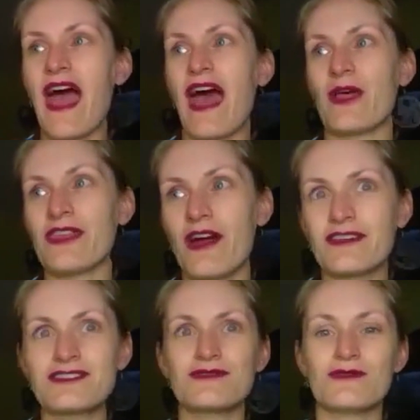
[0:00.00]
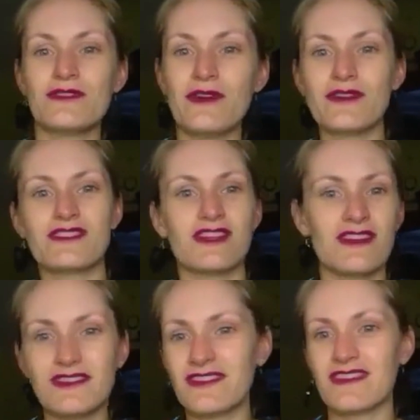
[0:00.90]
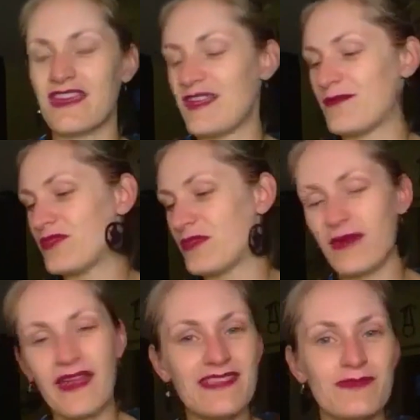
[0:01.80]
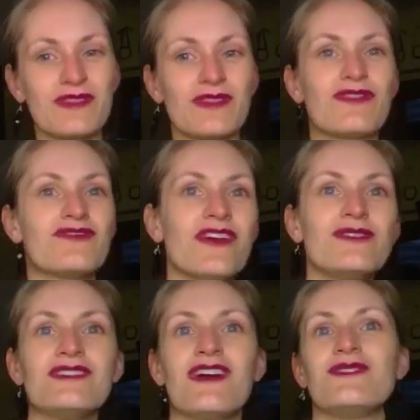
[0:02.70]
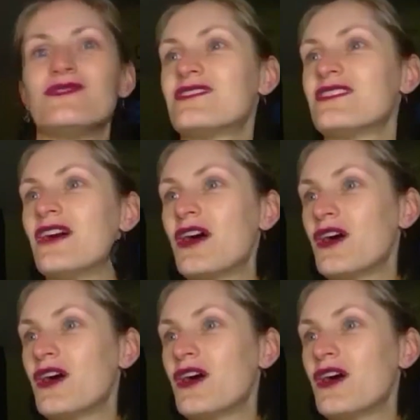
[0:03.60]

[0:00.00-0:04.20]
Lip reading: how the article looked, the colour scheme, the placements of the photos, the